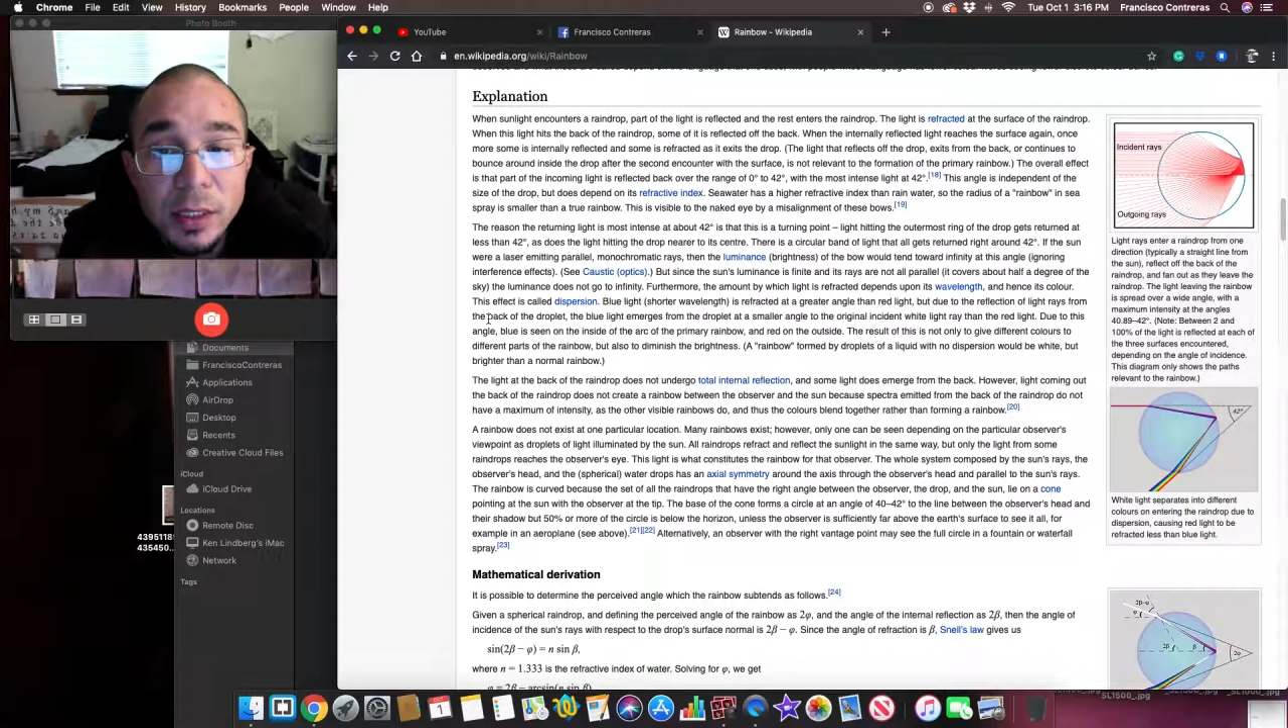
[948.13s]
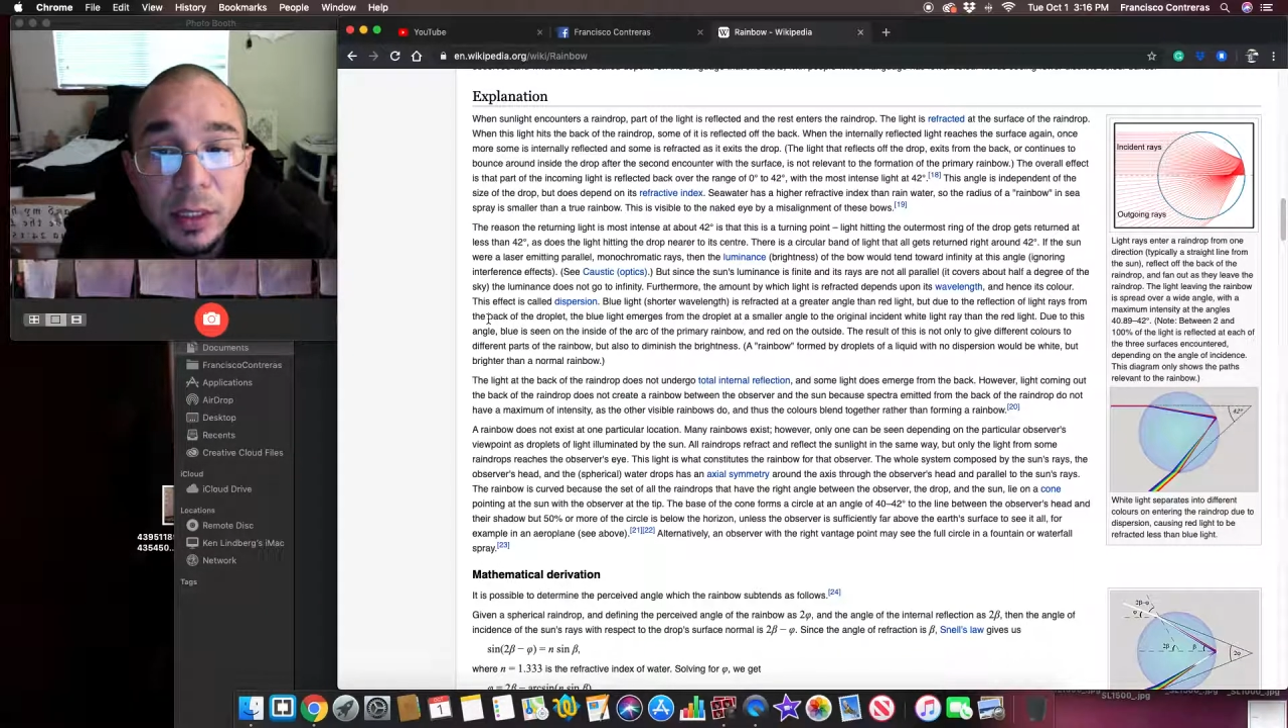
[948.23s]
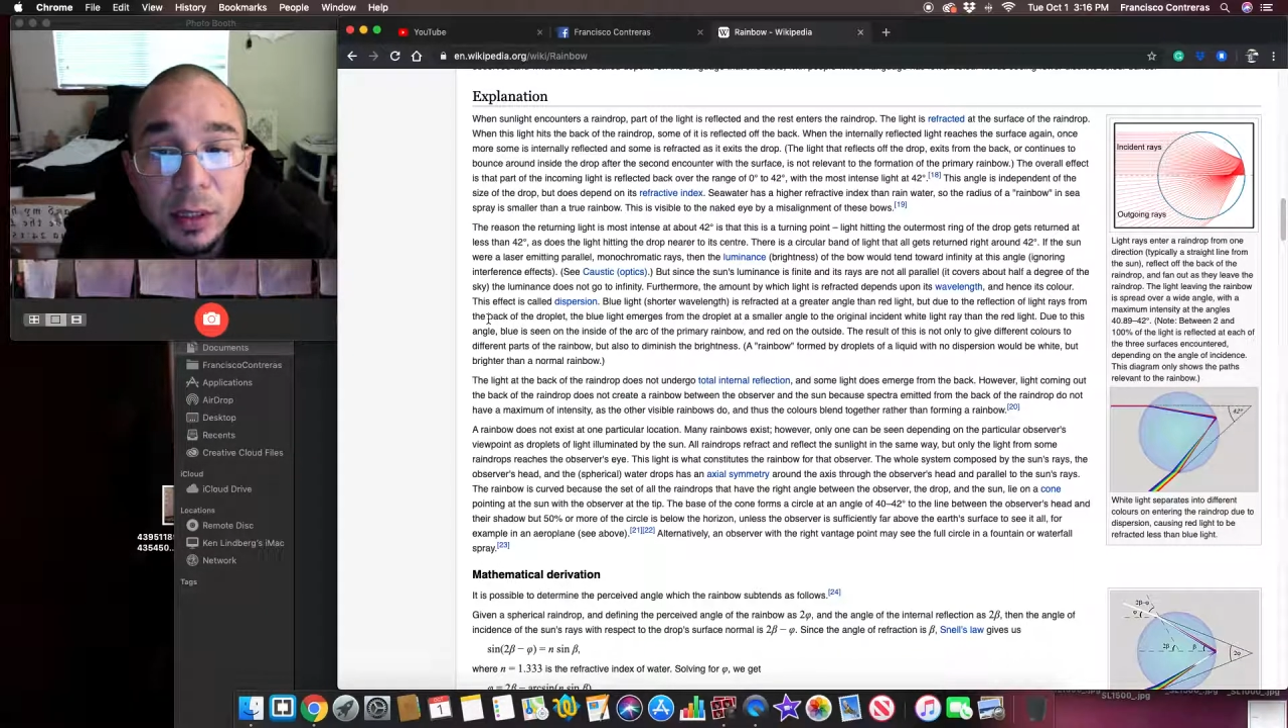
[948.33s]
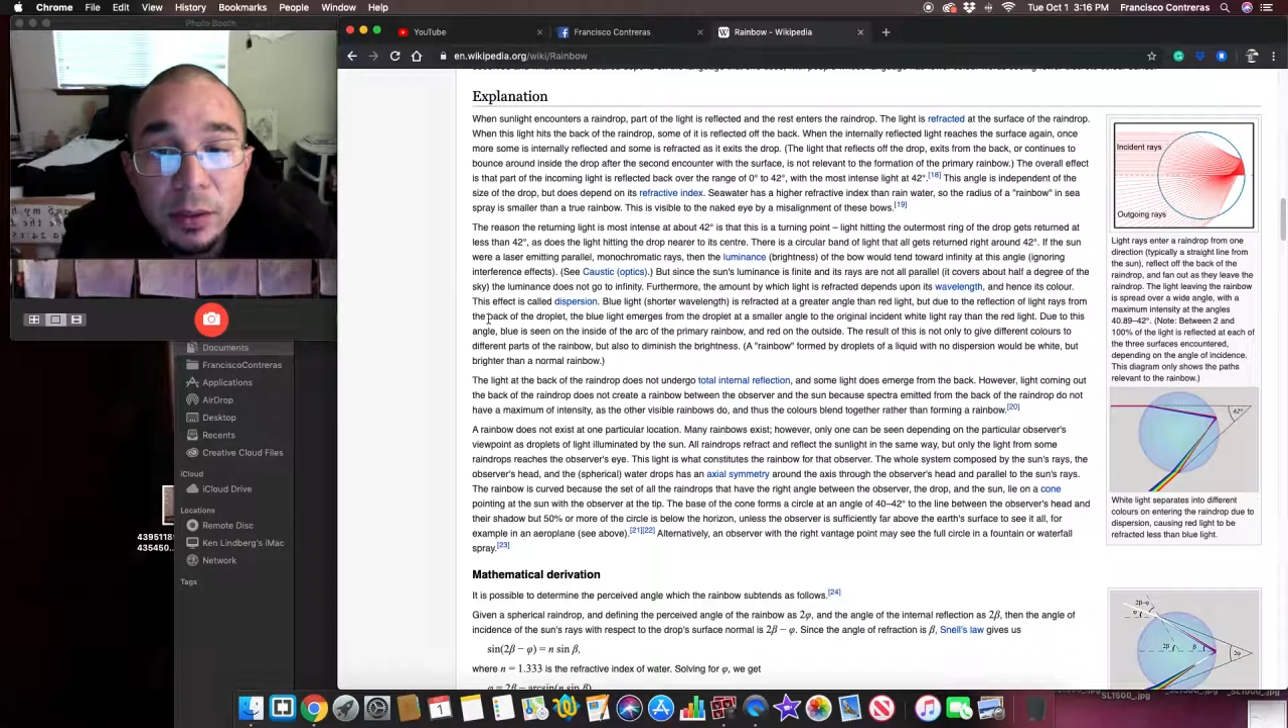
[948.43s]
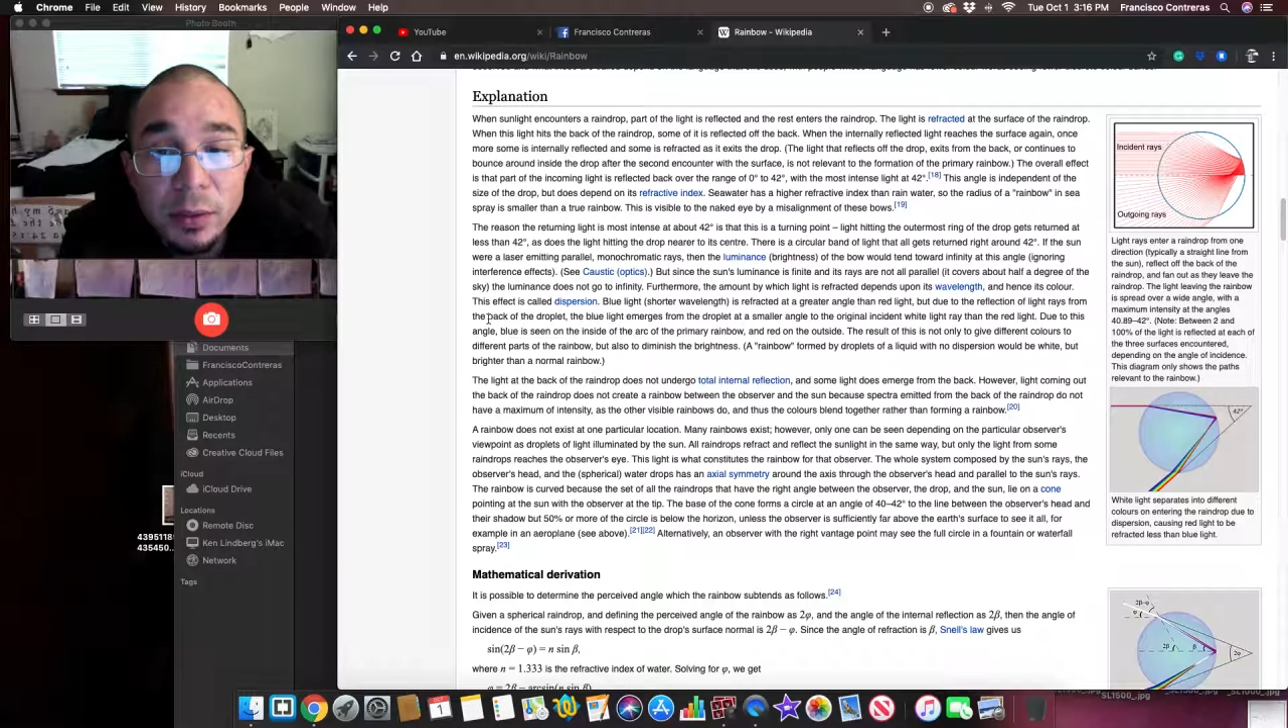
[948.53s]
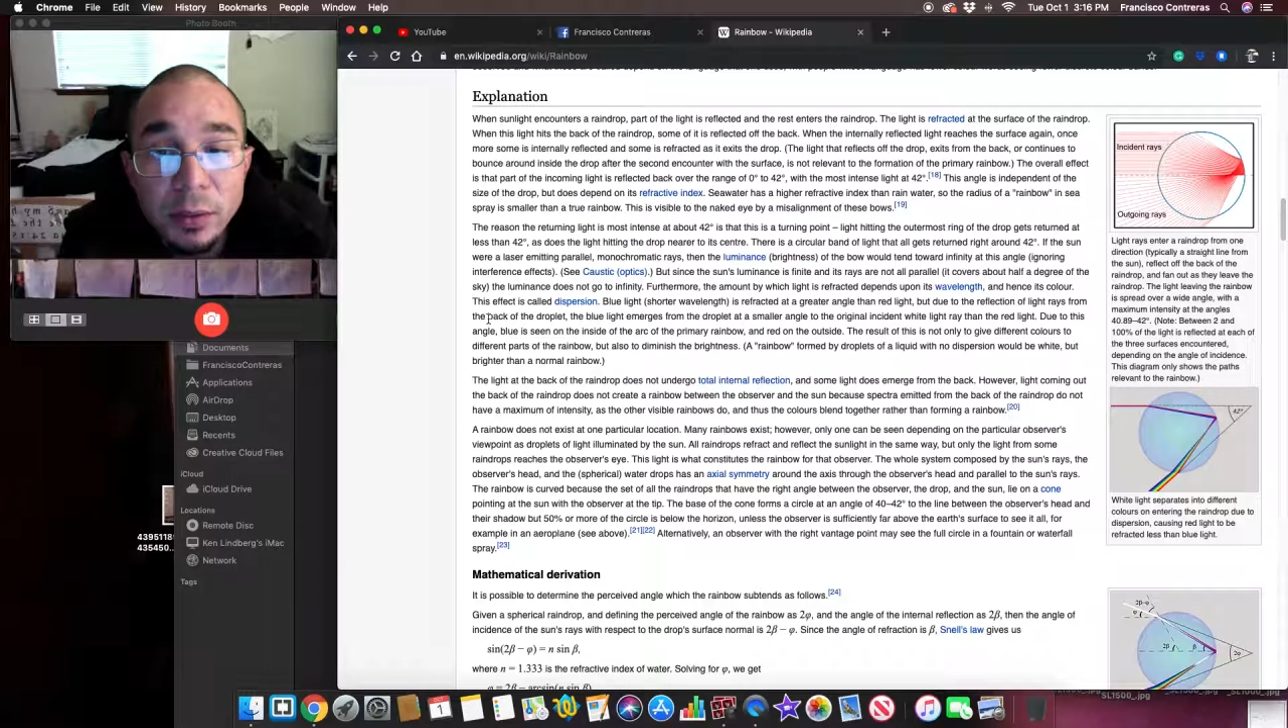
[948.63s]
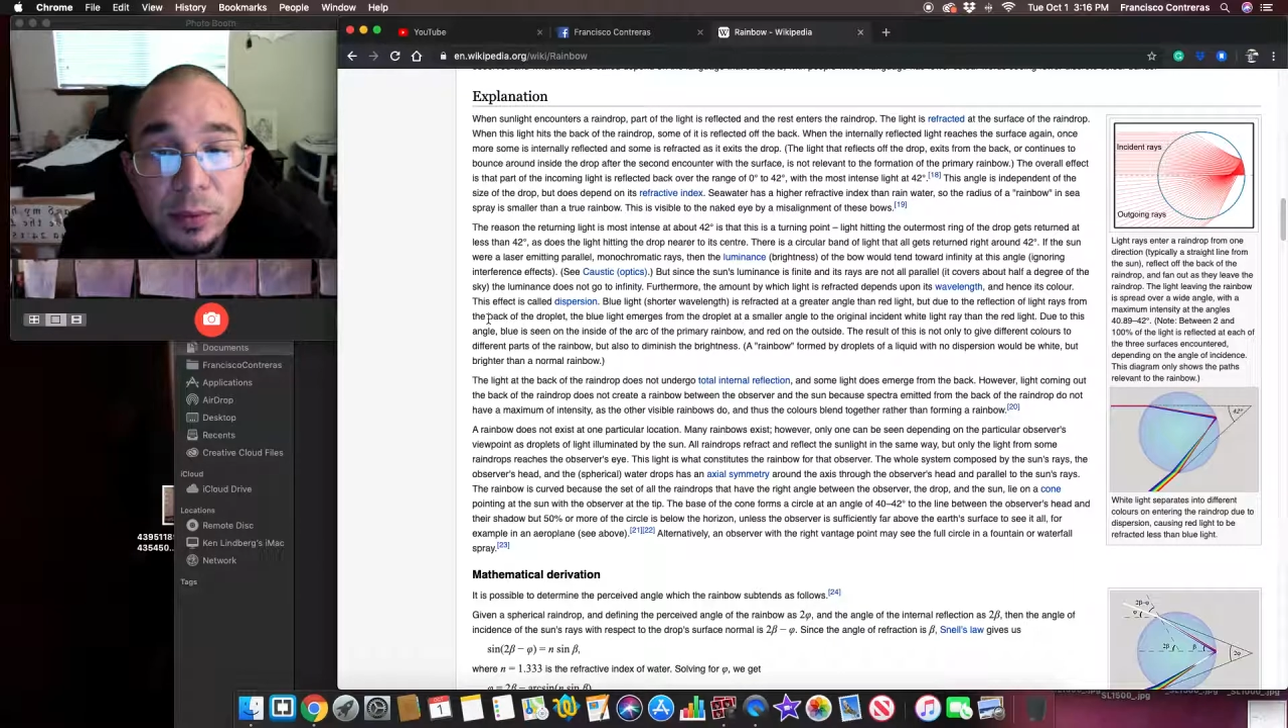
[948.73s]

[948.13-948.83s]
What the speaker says: the